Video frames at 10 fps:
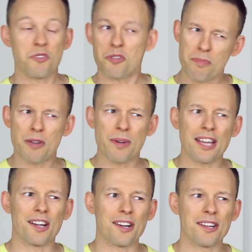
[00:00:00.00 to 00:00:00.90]
which would be
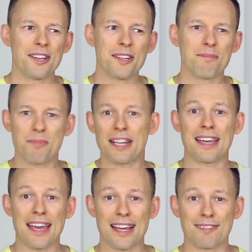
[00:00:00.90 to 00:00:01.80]
weird, but
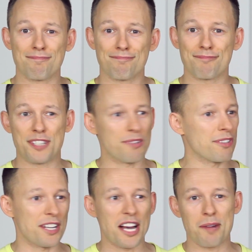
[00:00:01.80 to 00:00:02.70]
again,
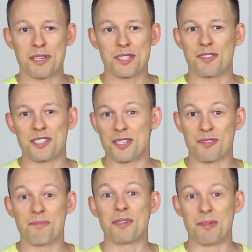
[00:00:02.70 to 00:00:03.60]
different hobbies for
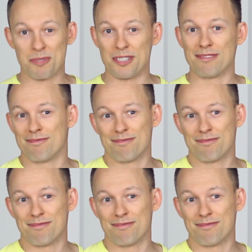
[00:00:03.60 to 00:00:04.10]
different people.